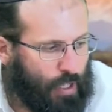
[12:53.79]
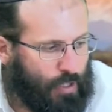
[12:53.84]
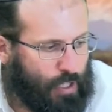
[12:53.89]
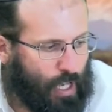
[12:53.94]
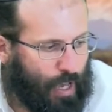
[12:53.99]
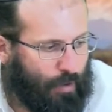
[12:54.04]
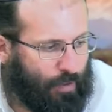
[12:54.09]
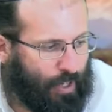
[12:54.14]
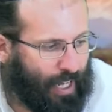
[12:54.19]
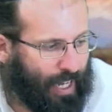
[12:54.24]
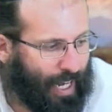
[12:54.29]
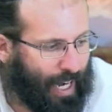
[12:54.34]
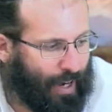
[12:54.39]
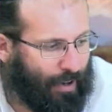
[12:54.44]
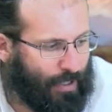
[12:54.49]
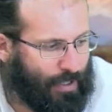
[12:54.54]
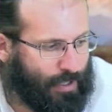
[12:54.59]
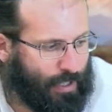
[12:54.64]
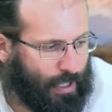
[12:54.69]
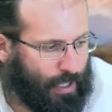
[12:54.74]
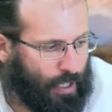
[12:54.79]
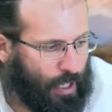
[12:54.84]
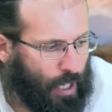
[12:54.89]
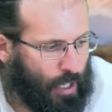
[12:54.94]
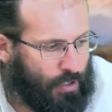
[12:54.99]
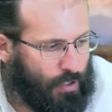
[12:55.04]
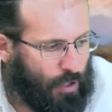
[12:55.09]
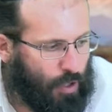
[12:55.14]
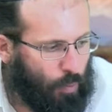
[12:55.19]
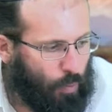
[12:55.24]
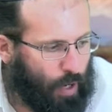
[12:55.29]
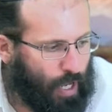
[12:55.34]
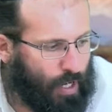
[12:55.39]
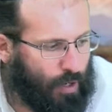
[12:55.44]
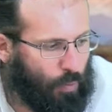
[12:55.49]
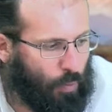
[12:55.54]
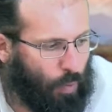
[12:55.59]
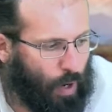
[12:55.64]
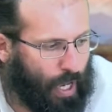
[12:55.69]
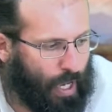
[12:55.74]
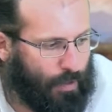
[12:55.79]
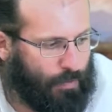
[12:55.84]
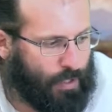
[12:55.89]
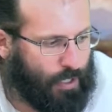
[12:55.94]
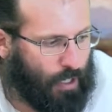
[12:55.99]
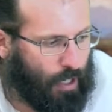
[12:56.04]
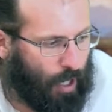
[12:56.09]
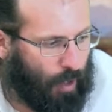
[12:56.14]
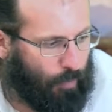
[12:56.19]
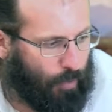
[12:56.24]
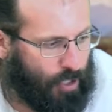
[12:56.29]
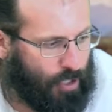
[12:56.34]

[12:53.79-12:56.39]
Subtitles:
to have clarity, so that when the waves come,